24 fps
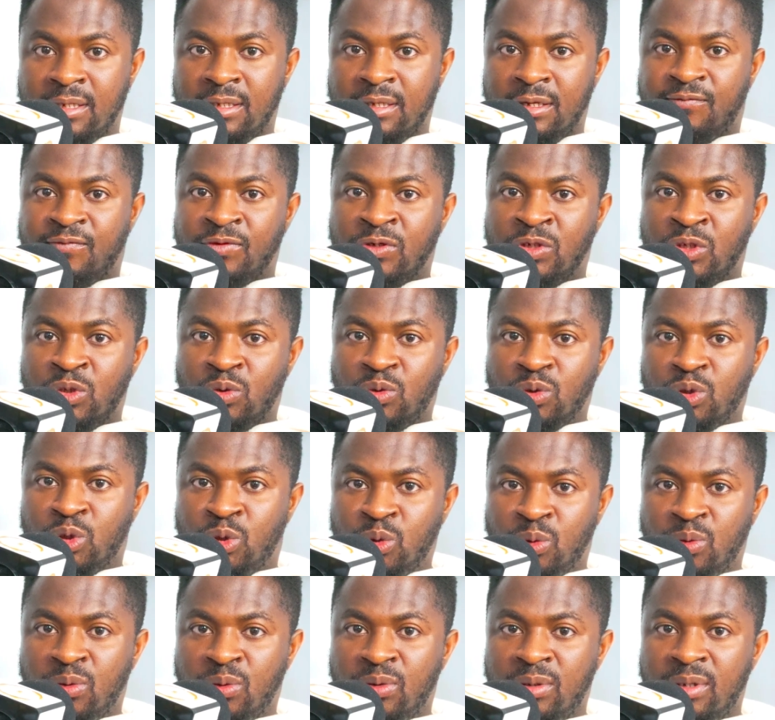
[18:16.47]
If you
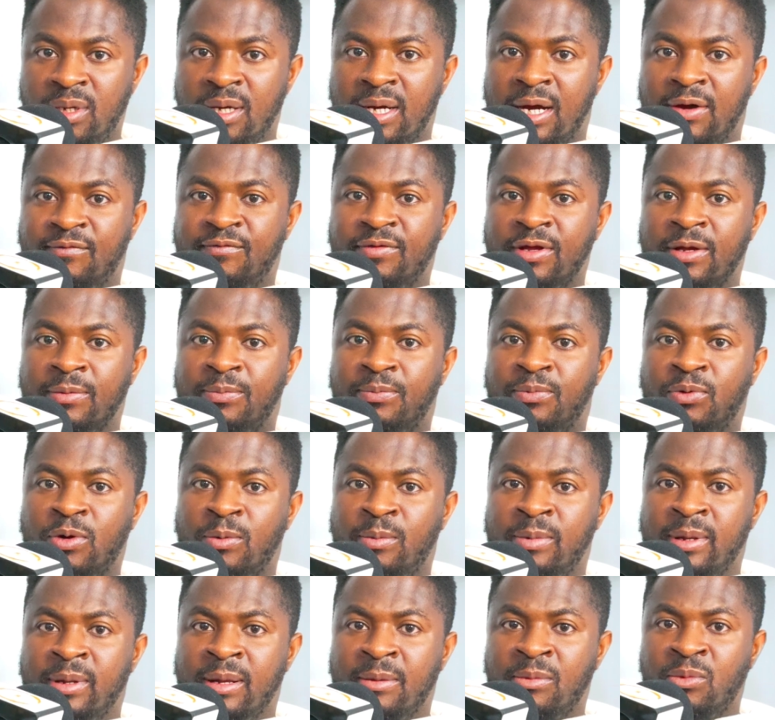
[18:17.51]
do have a
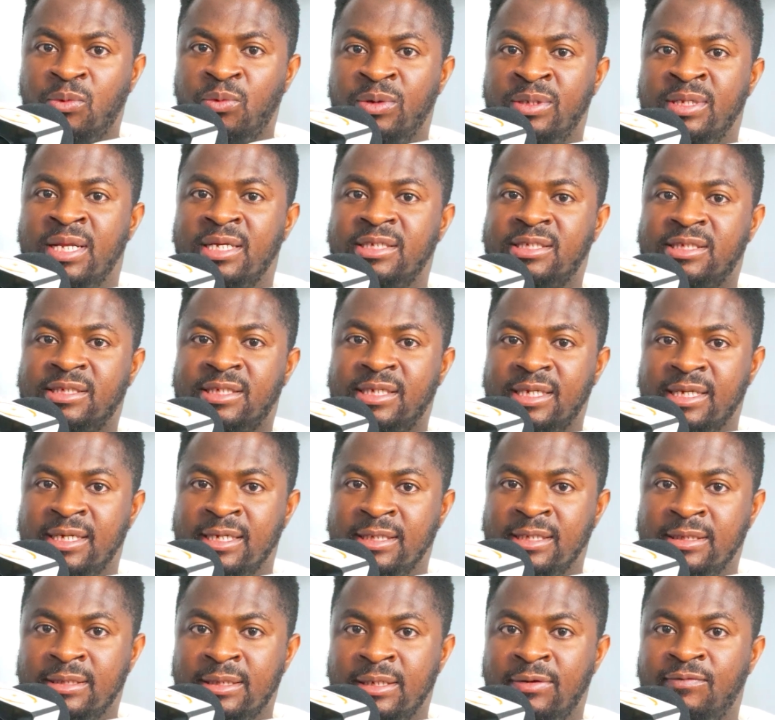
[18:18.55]
problem with the
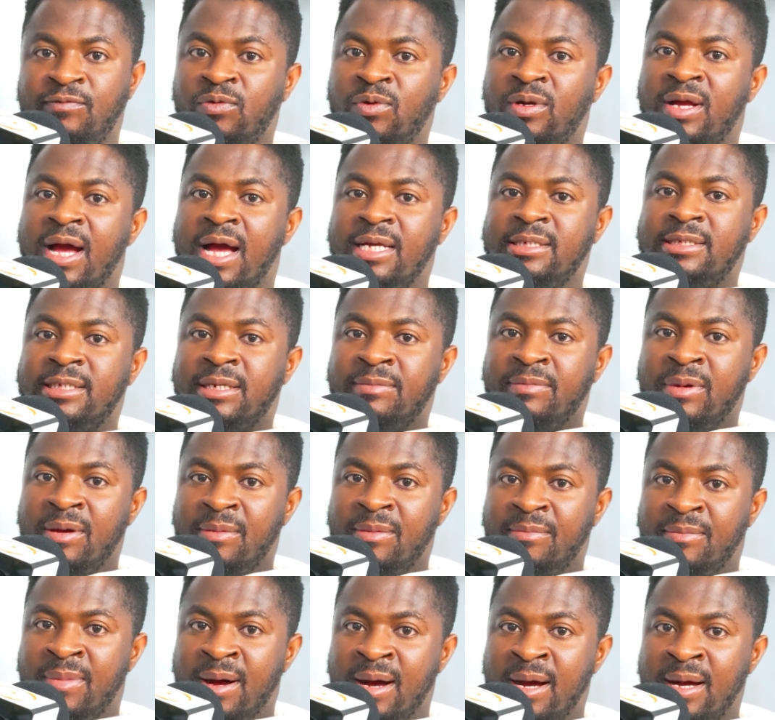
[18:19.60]
state, if you guys
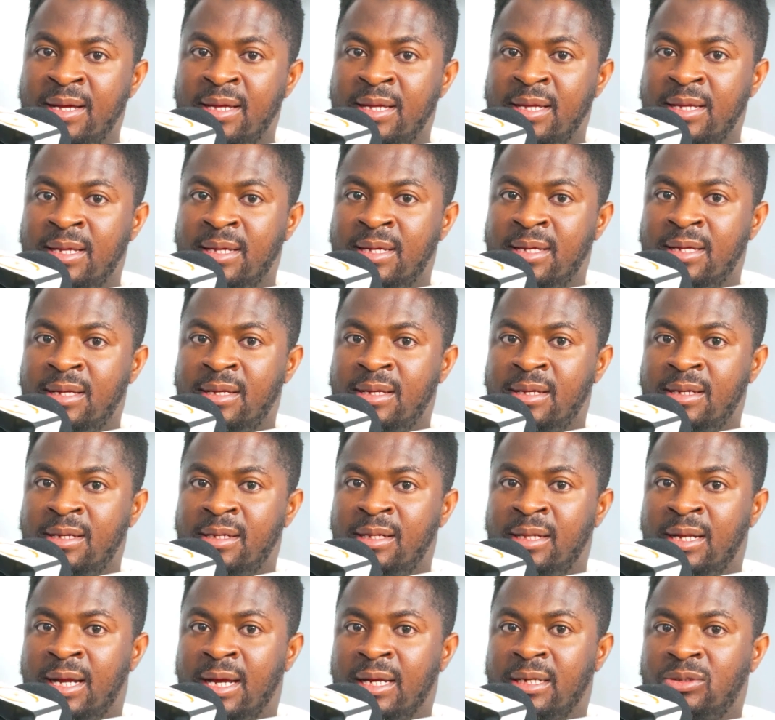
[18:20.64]
remember,
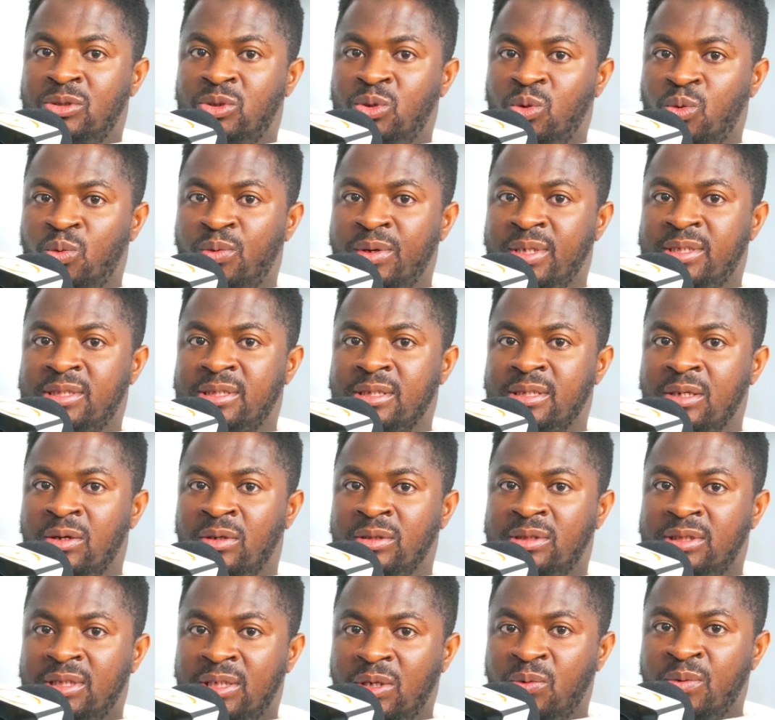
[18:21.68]
like 2 weeks or
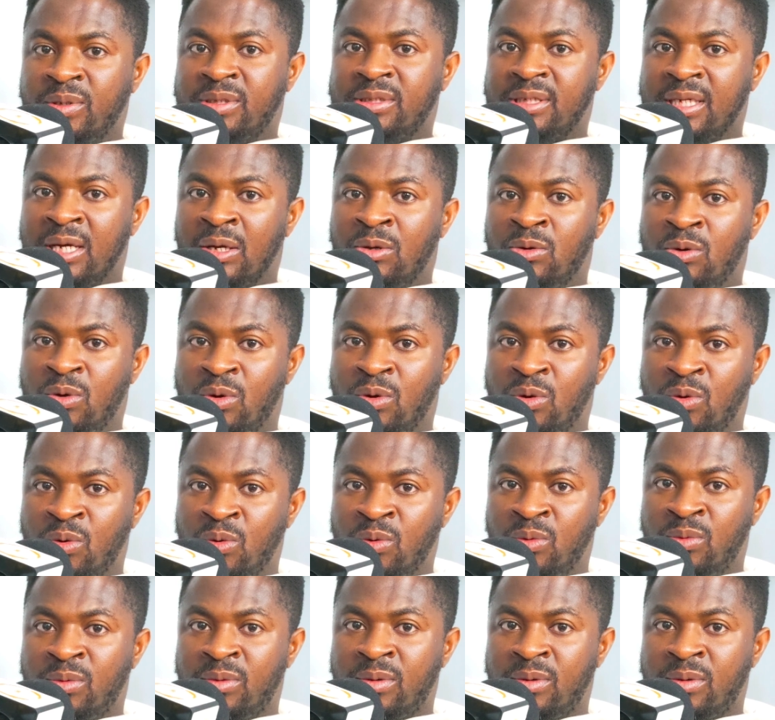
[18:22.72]
3 weeks ago,